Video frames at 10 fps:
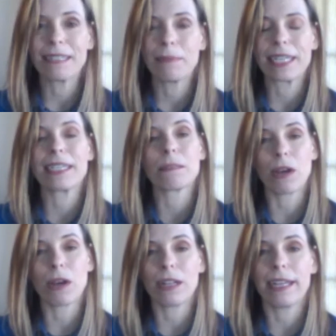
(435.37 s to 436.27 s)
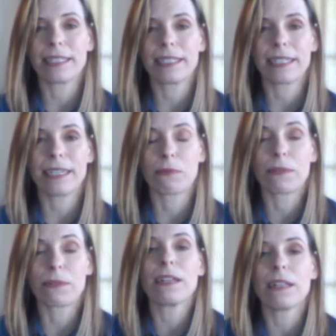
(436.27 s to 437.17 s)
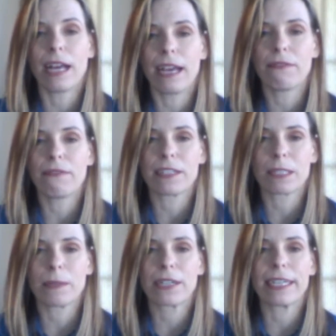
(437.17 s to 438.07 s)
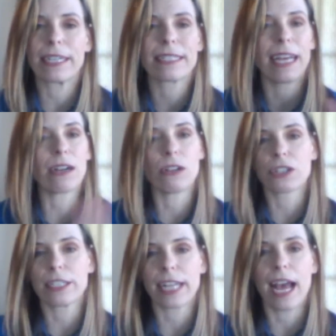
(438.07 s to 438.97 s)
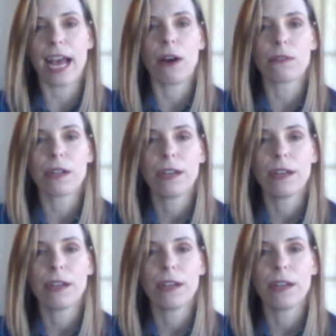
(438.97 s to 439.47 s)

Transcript: because Model Land is a real life experience, that all shut down.